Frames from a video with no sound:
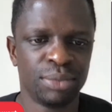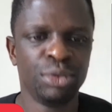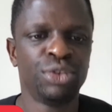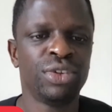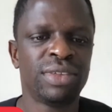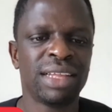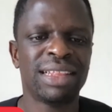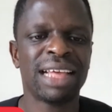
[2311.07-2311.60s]

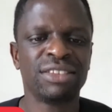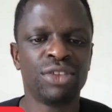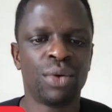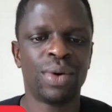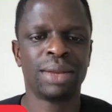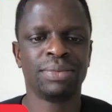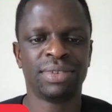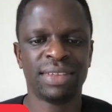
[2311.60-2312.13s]
Musu said, that's
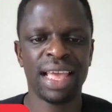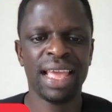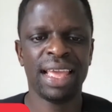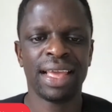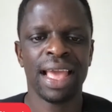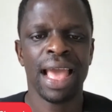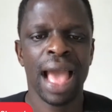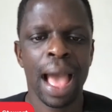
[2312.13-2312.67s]
not what I'm
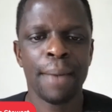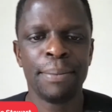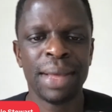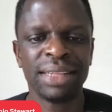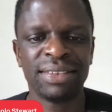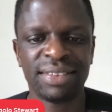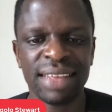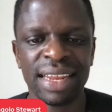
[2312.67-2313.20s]
saying. I
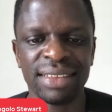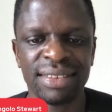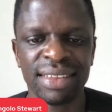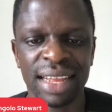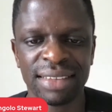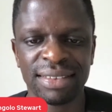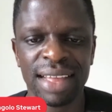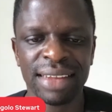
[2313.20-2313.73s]
meant
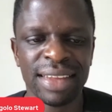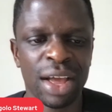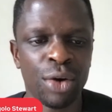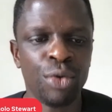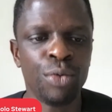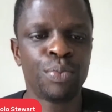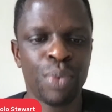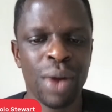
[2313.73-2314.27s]
citizens that start
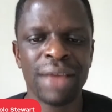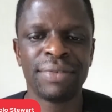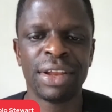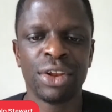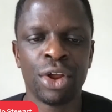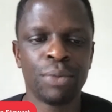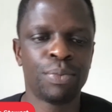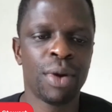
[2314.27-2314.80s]
their own
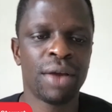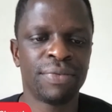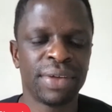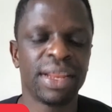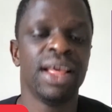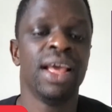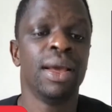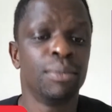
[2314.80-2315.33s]
private
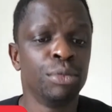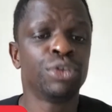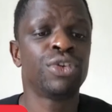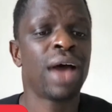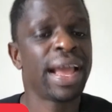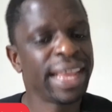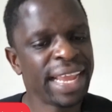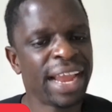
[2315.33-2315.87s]
nonprofit.
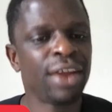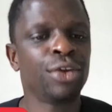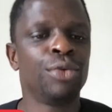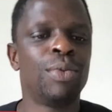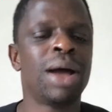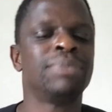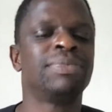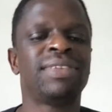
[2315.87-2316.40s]
Musu, I hear
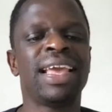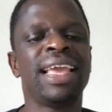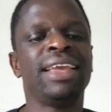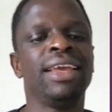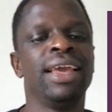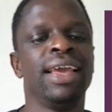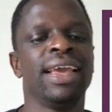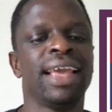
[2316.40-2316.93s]
you, but I'm
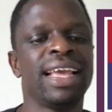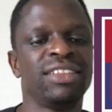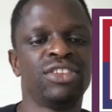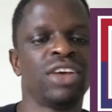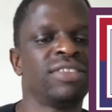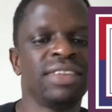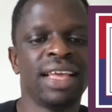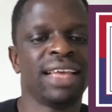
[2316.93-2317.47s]
saying
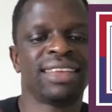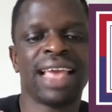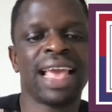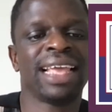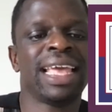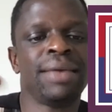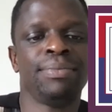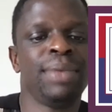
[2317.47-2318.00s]

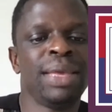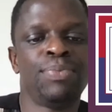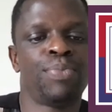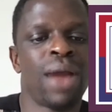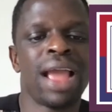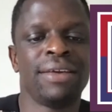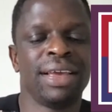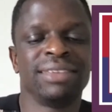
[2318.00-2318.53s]
it can't
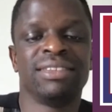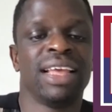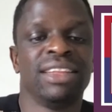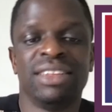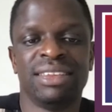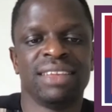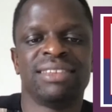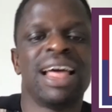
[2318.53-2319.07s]
be private.
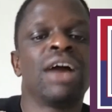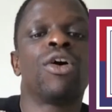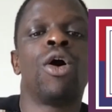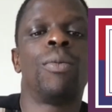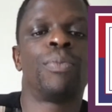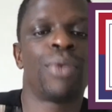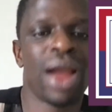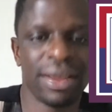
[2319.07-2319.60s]
It's not
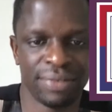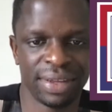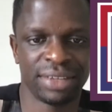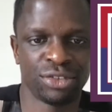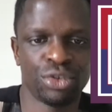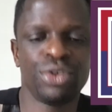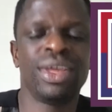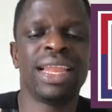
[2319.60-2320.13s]
called
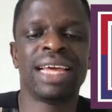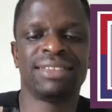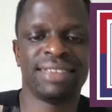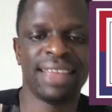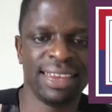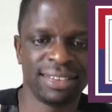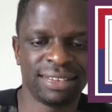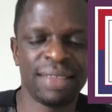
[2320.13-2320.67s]
private. So you're not
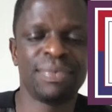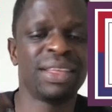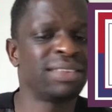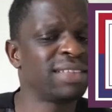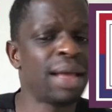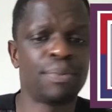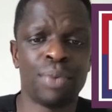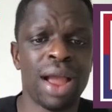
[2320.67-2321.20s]
saying the same
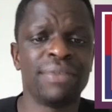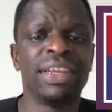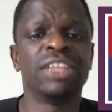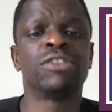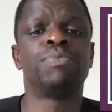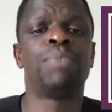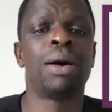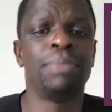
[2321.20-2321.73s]
thing. It's not
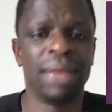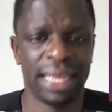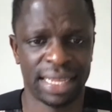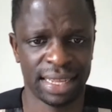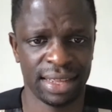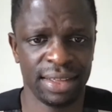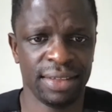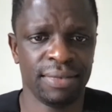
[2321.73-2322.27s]
private, it's
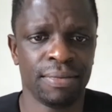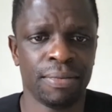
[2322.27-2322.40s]
public.